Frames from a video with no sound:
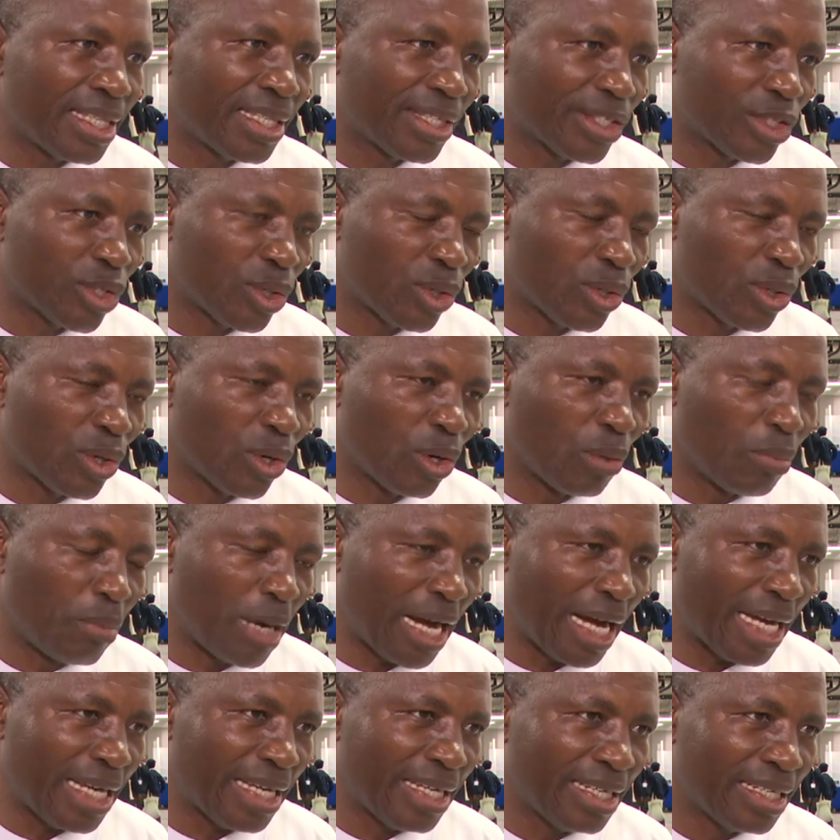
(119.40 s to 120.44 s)
anything to go
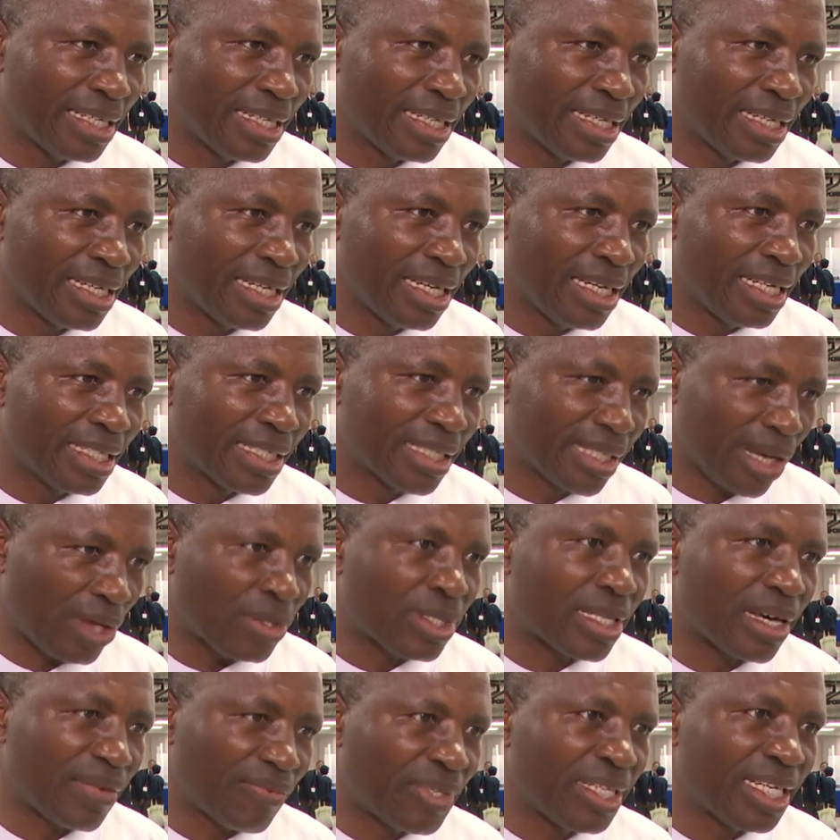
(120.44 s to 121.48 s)
by,
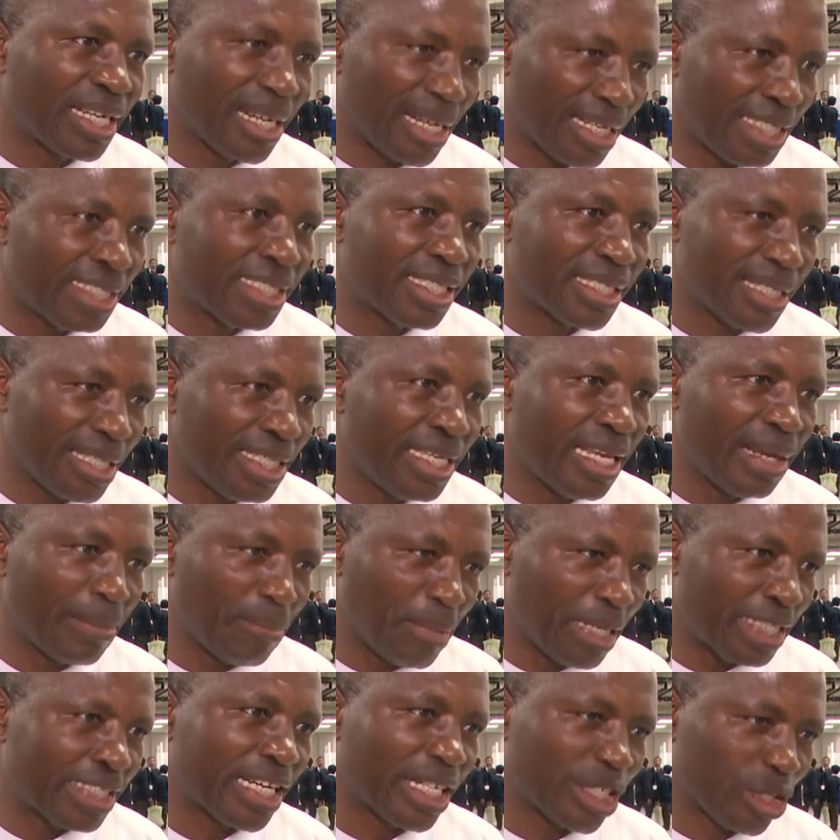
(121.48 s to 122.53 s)
South Africa is in
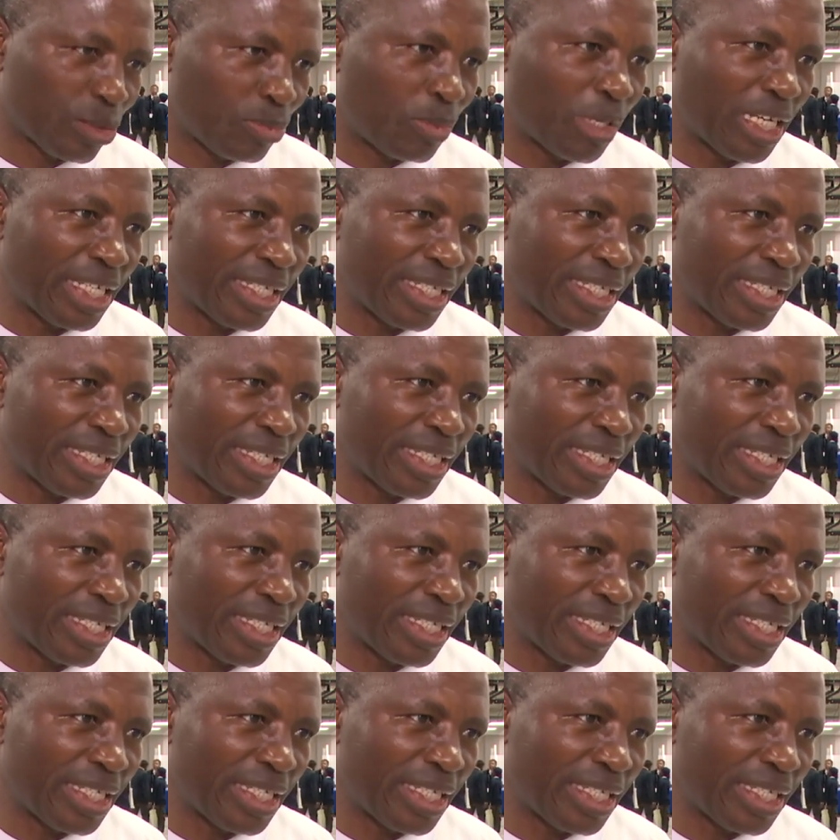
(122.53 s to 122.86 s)
a better